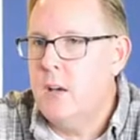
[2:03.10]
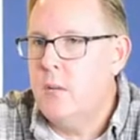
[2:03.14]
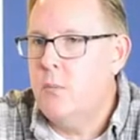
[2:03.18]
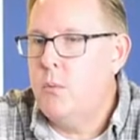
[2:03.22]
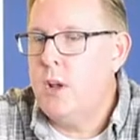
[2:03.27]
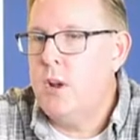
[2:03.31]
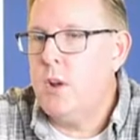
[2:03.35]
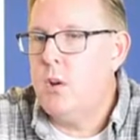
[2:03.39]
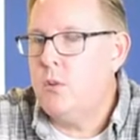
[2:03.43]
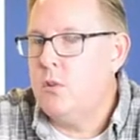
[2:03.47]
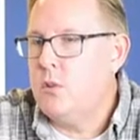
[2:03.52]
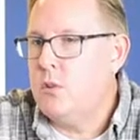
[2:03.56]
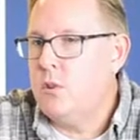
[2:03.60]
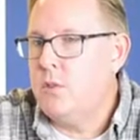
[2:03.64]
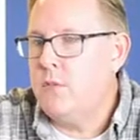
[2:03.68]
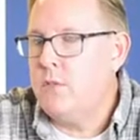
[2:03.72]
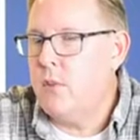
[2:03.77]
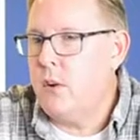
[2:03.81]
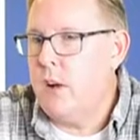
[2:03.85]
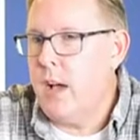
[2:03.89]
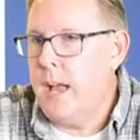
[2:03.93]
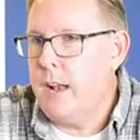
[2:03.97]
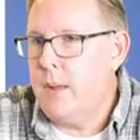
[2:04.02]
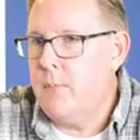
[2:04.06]
we don't look
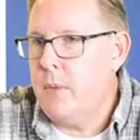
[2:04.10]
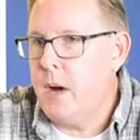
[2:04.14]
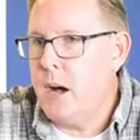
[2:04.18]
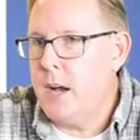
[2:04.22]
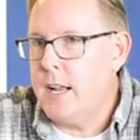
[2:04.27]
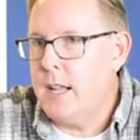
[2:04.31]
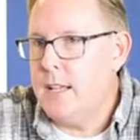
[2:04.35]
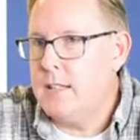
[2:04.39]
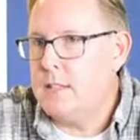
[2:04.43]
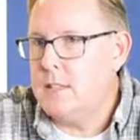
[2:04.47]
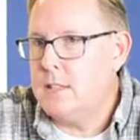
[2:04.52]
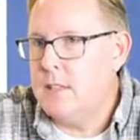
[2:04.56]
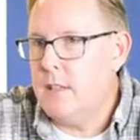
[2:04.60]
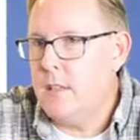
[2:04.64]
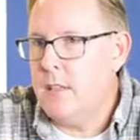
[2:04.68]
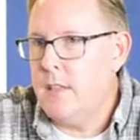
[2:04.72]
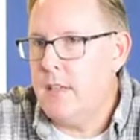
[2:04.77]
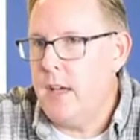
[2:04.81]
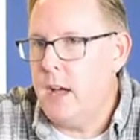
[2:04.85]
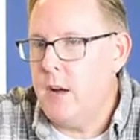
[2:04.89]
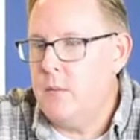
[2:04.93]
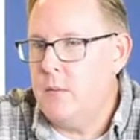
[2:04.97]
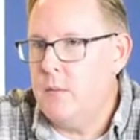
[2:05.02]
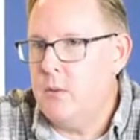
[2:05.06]
for antibodies to the
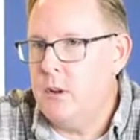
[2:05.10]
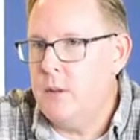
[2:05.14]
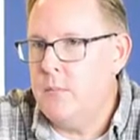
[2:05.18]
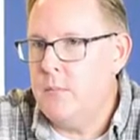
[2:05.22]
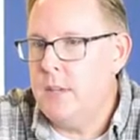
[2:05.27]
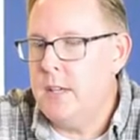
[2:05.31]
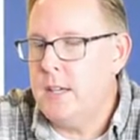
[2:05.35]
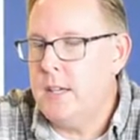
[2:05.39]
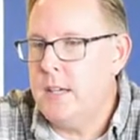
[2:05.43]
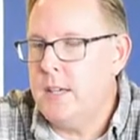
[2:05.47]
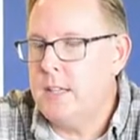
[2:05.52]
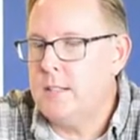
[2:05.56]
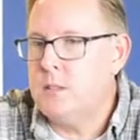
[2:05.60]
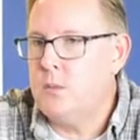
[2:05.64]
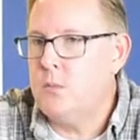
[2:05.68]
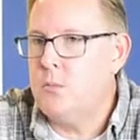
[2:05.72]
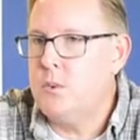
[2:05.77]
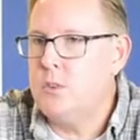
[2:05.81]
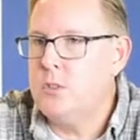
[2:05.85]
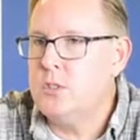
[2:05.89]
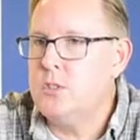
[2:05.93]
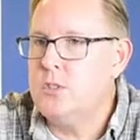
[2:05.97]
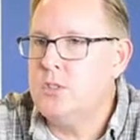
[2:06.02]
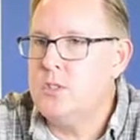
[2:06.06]
thyroid because it
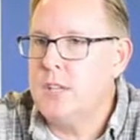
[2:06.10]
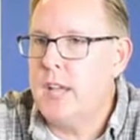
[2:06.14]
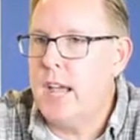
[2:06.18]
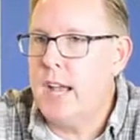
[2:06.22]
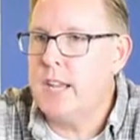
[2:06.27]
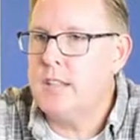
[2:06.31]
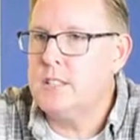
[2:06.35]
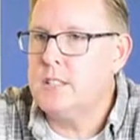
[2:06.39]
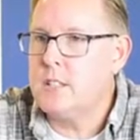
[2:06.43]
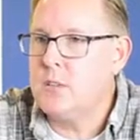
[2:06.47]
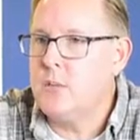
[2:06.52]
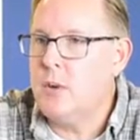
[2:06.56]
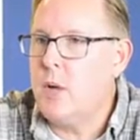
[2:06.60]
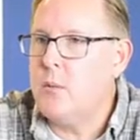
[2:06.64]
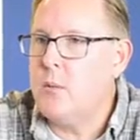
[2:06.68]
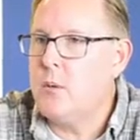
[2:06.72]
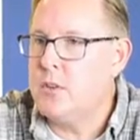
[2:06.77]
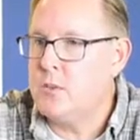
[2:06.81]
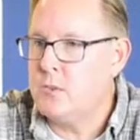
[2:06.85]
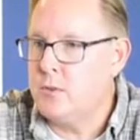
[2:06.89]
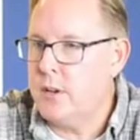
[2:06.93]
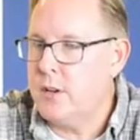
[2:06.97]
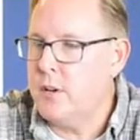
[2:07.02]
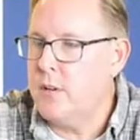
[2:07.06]
wouldn't change the way we
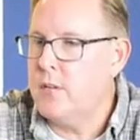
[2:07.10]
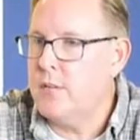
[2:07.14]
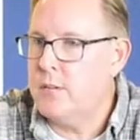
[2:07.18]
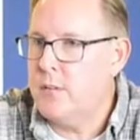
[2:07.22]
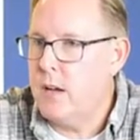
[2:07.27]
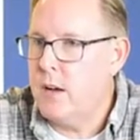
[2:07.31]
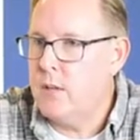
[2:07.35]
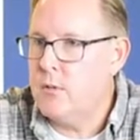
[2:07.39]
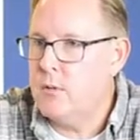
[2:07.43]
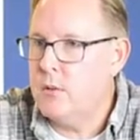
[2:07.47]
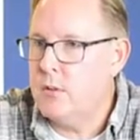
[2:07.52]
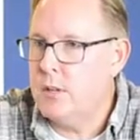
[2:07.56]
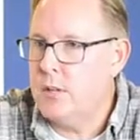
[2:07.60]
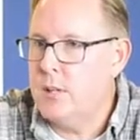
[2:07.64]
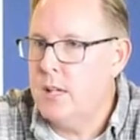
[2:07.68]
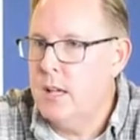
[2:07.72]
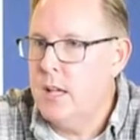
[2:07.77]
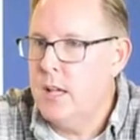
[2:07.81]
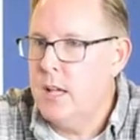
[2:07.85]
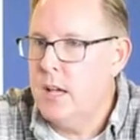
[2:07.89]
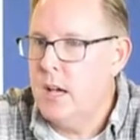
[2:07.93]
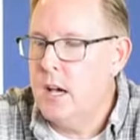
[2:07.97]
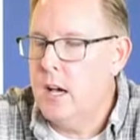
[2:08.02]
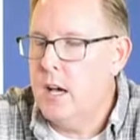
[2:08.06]
treat your thyroid,
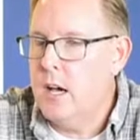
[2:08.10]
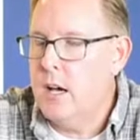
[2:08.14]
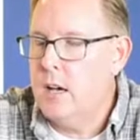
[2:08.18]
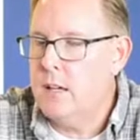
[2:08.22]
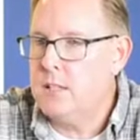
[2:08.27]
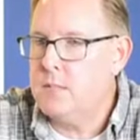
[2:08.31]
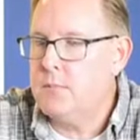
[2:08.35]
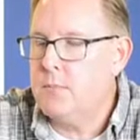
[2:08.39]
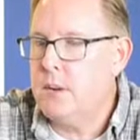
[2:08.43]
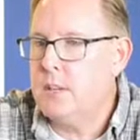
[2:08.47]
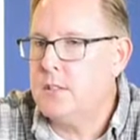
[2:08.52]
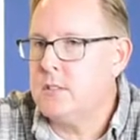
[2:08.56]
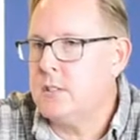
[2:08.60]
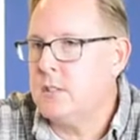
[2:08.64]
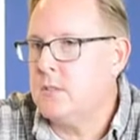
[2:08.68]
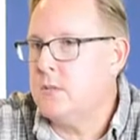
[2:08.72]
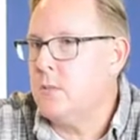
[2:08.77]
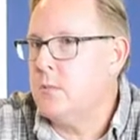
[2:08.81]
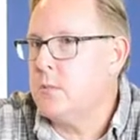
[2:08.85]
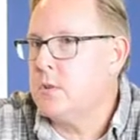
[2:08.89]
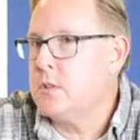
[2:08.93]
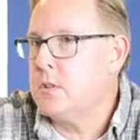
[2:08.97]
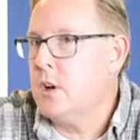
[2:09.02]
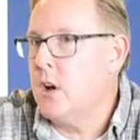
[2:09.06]
mm-hmm. Especially
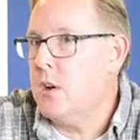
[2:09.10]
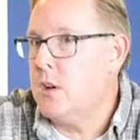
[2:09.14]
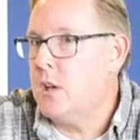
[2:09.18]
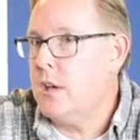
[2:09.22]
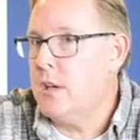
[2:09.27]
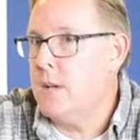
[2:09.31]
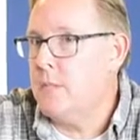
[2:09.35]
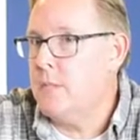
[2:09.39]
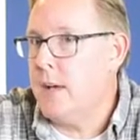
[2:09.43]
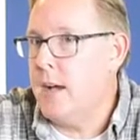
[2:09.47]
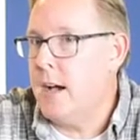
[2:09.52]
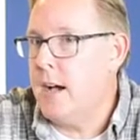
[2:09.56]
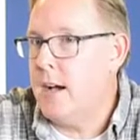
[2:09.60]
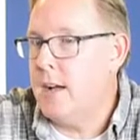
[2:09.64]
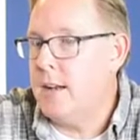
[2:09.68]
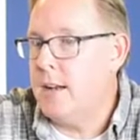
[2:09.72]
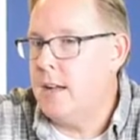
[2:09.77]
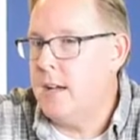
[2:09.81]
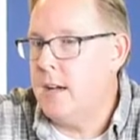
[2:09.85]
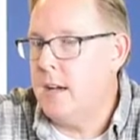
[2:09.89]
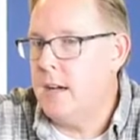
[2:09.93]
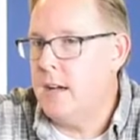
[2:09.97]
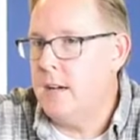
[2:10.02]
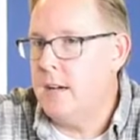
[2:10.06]
when we're talking
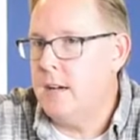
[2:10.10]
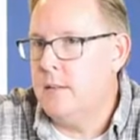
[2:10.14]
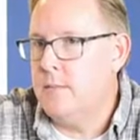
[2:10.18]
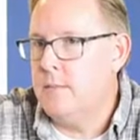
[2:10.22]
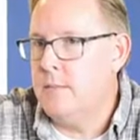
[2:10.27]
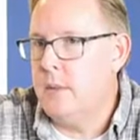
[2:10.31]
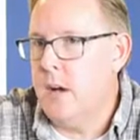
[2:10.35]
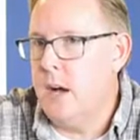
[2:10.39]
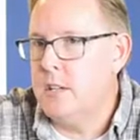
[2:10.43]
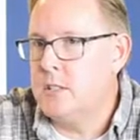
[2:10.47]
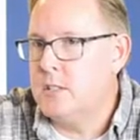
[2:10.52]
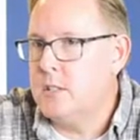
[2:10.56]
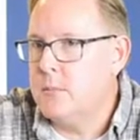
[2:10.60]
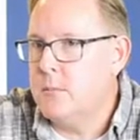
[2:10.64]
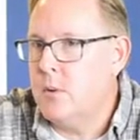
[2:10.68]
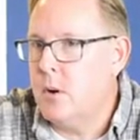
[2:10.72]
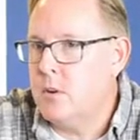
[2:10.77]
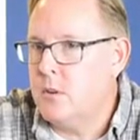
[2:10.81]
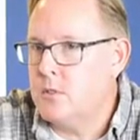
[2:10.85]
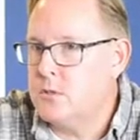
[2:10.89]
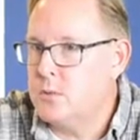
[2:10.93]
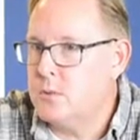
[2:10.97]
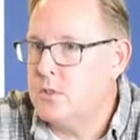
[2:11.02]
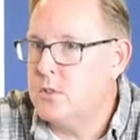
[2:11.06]
about
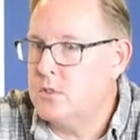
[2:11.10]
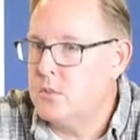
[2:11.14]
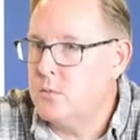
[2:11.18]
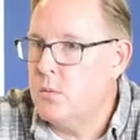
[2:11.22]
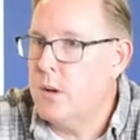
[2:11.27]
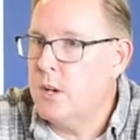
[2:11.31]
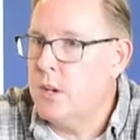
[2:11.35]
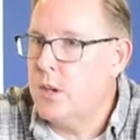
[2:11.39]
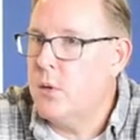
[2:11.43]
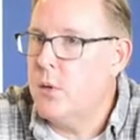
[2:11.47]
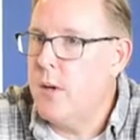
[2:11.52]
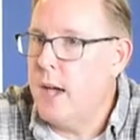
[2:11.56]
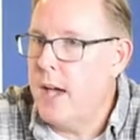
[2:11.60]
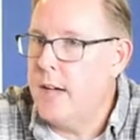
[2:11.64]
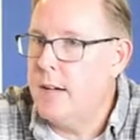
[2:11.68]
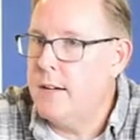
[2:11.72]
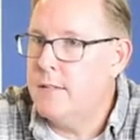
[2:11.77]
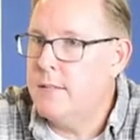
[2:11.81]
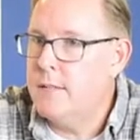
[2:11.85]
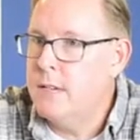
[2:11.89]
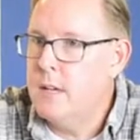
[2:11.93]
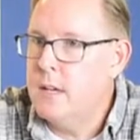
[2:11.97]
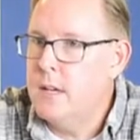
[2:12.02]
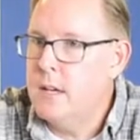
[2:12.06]
Hashimoto's, which is what you
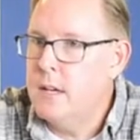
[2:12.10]
have.